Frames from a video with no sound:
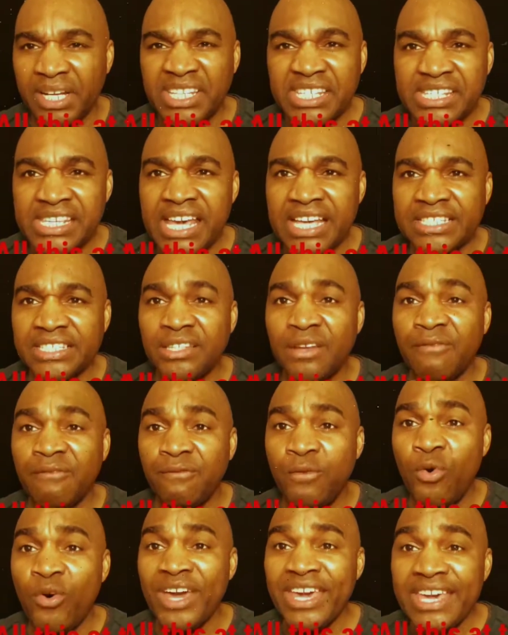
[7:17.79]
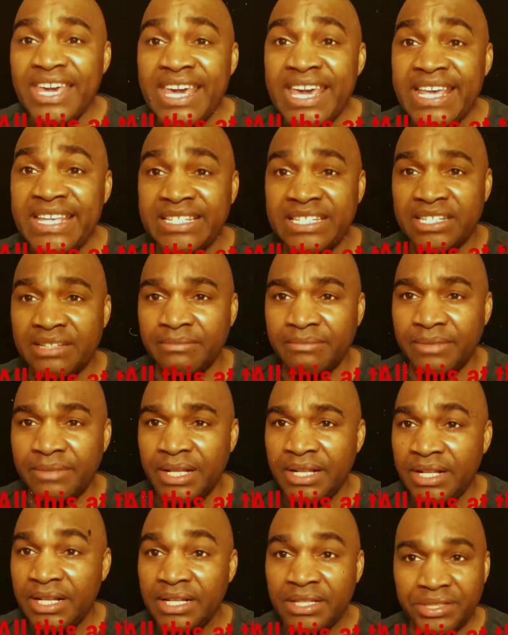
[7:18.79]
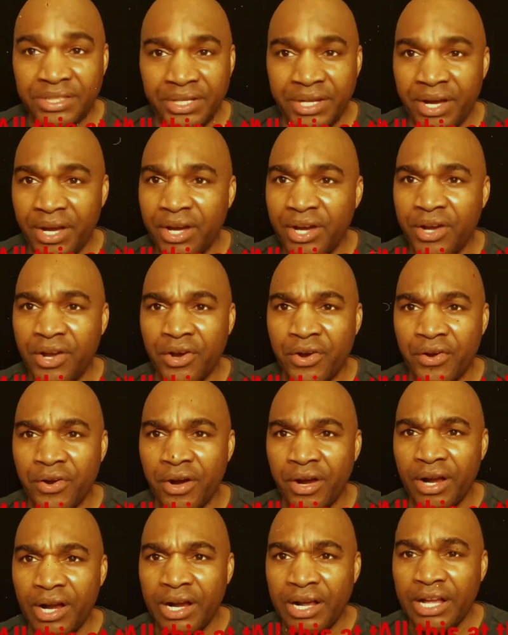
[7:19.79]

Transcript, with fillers: Yes, the four ism that occur.